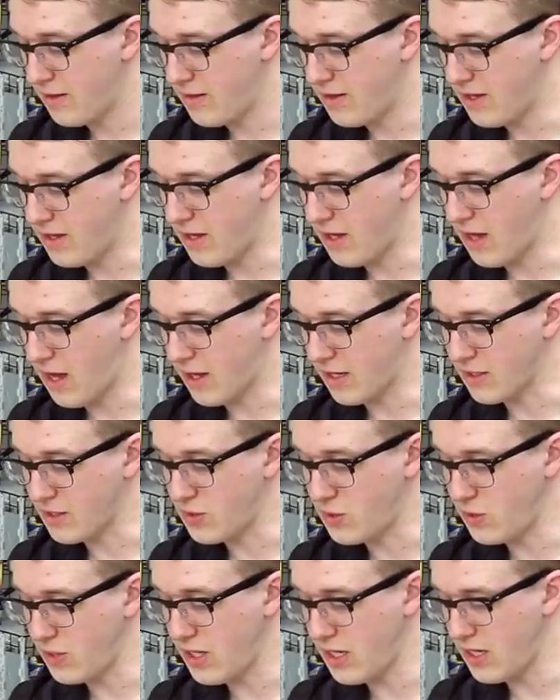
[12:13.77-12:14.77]
the
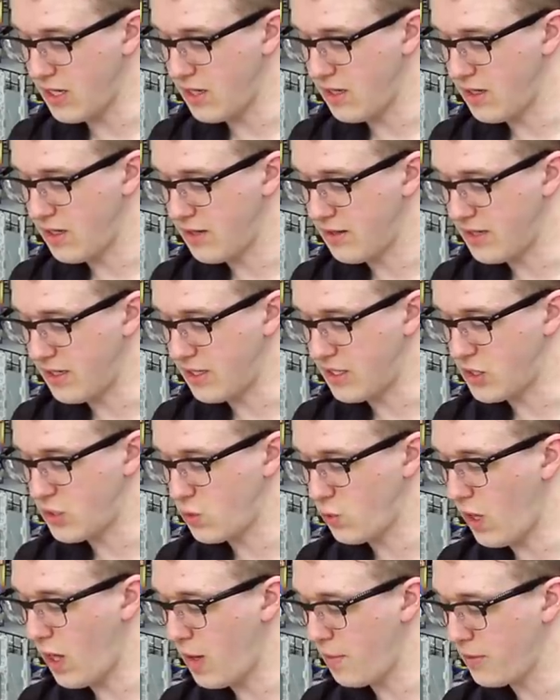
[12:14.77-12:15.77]
Akatsuki, the
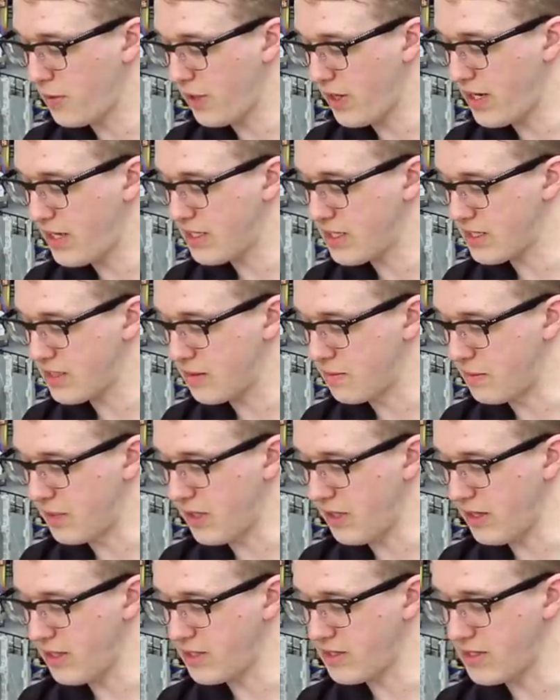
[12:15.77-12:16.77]
Schwalb Grays
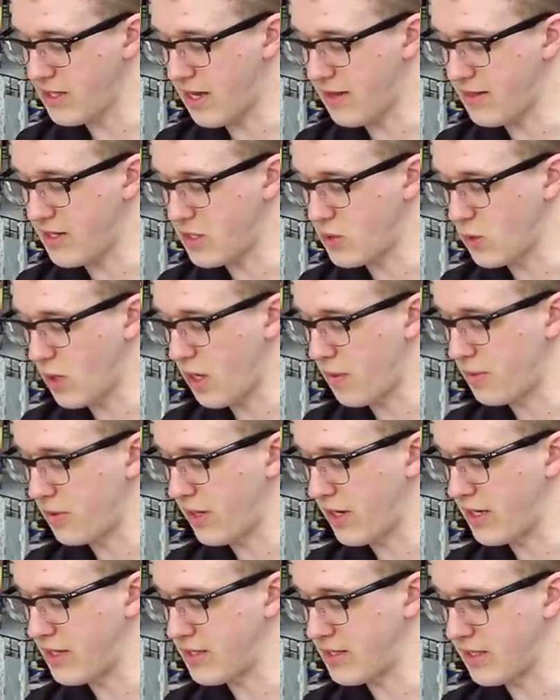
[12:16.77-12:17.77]
Megillus, and the Schwalb
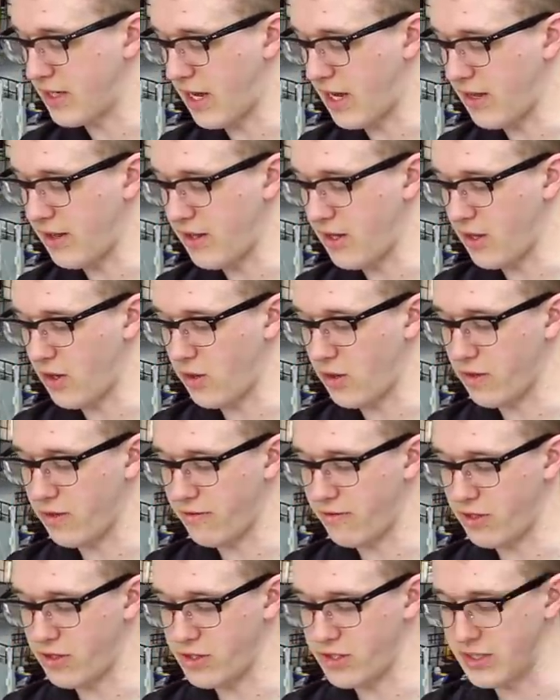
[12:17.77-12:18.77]
Grays Gaelio
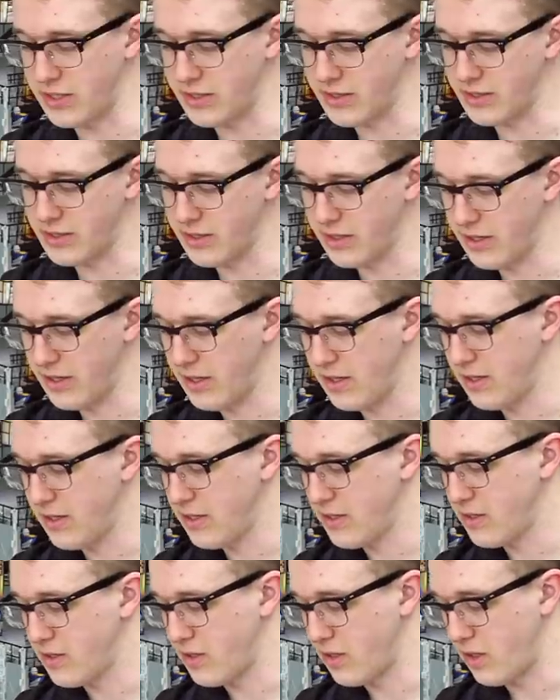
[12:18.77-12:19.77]
versions.
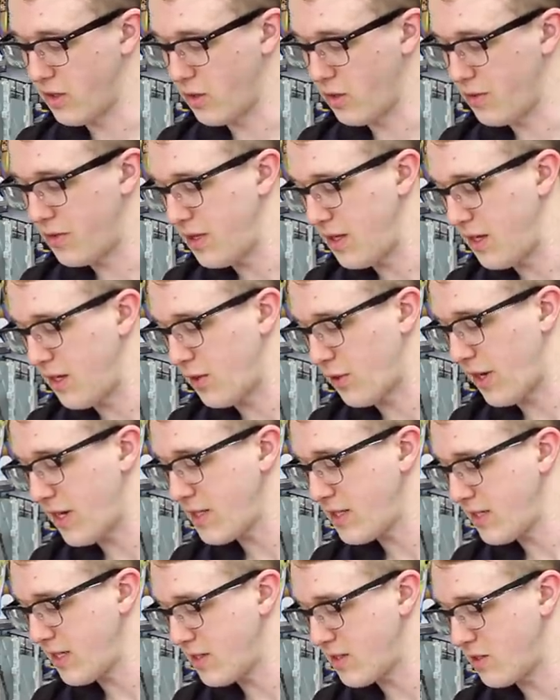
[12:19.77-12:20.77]
So the
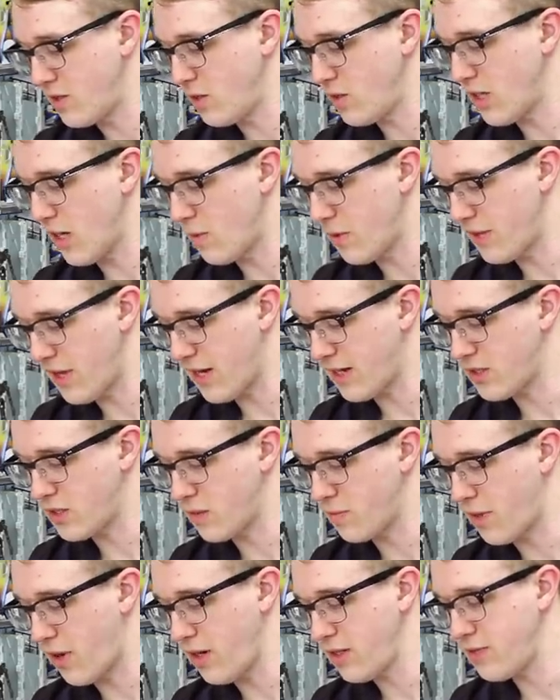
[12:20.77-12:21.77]
Grays kits do come with
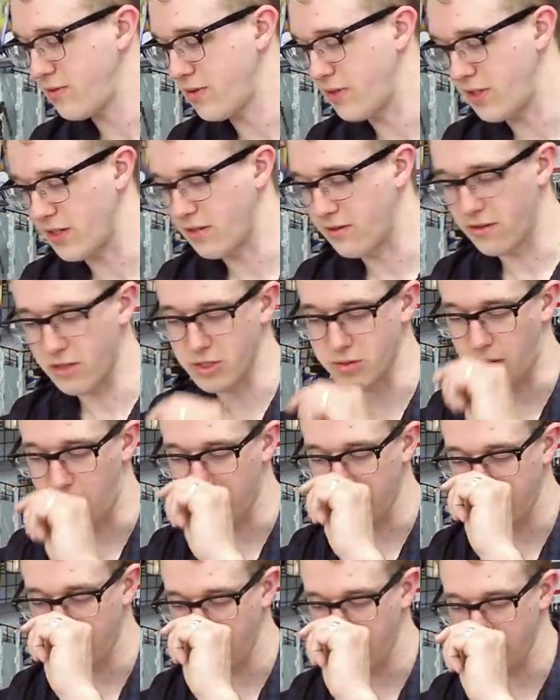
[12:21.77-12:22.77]
extra parts for the Converge
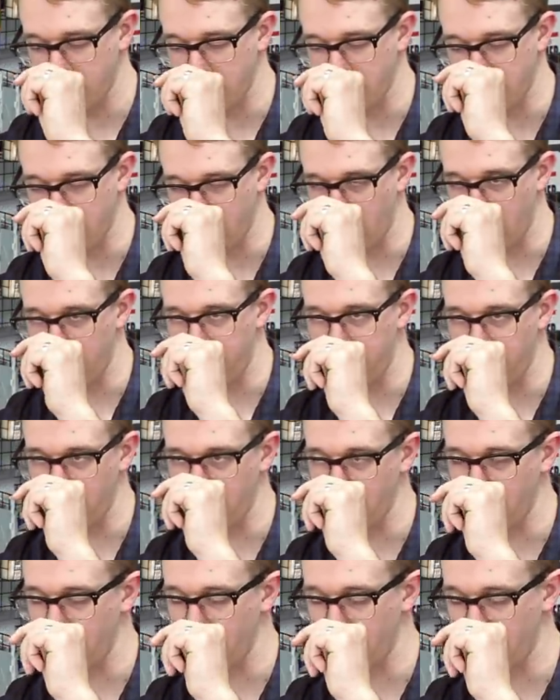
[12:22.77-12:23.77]
Barbatos, so if you
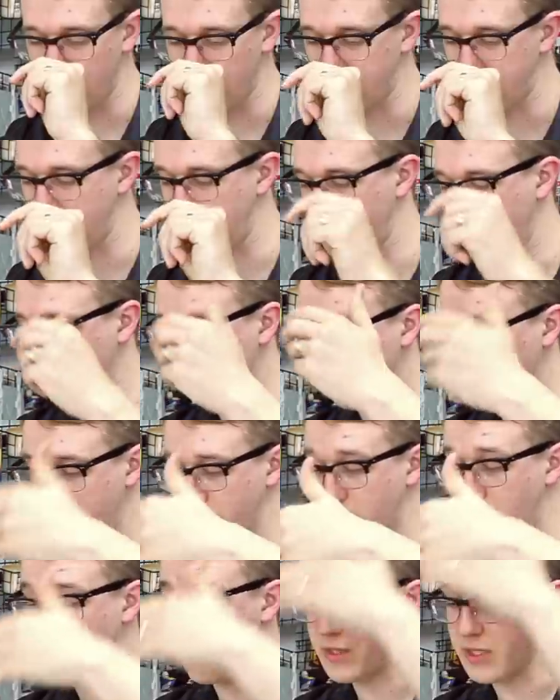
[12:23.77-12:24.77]
do get the
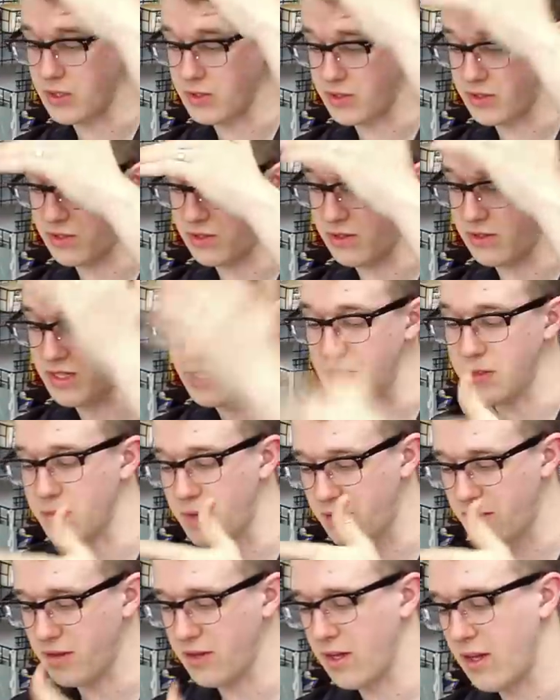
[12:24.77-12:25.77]
Converge Barbatos this
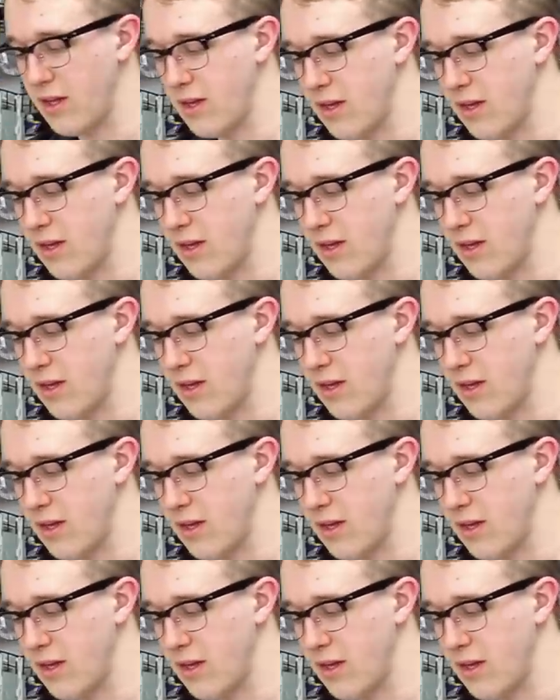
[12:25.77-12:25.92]
month,